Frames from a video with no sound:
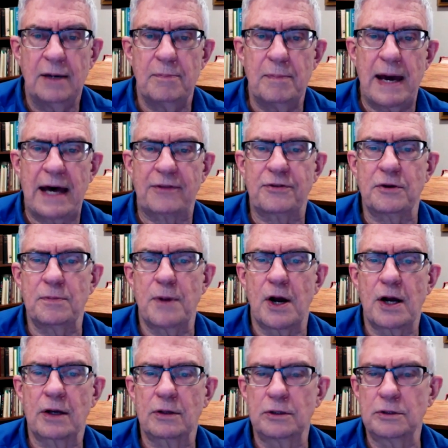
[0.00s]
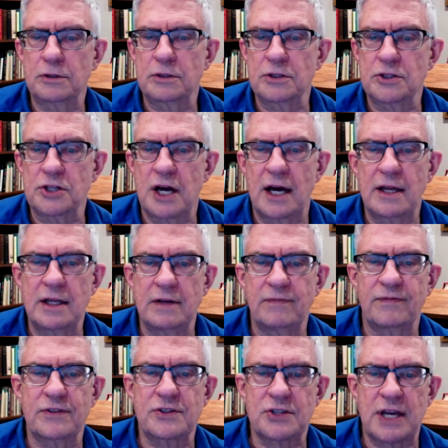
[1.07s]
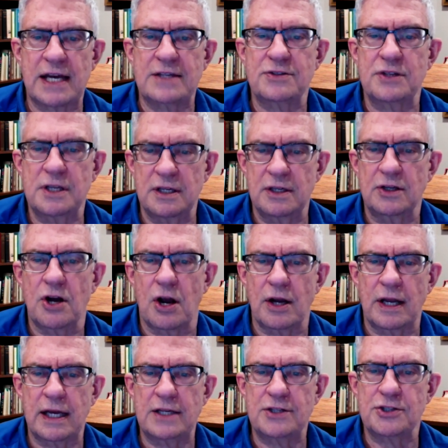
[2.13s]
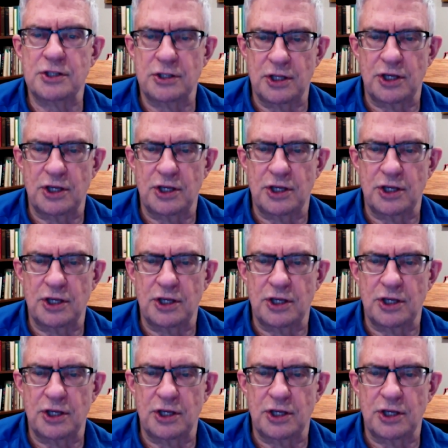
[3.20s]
Matthew, Mark, Luke, and John emphasize the incarnation,